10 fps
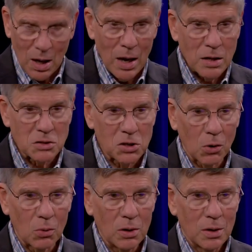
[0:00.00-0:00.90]
And
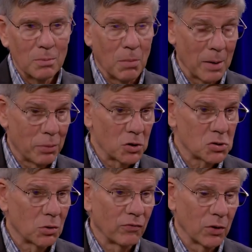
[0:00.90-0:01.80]
so my
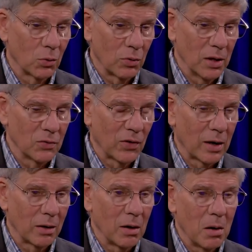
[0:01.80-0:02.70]
personal view is that
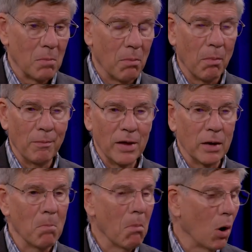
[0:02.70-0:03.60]

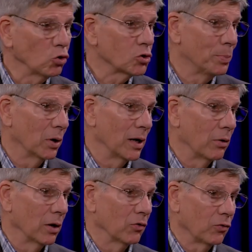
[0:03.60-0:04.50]
in multiple
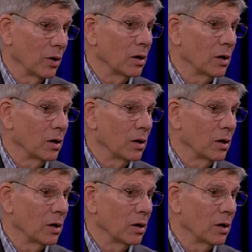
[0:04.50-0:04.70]
areas,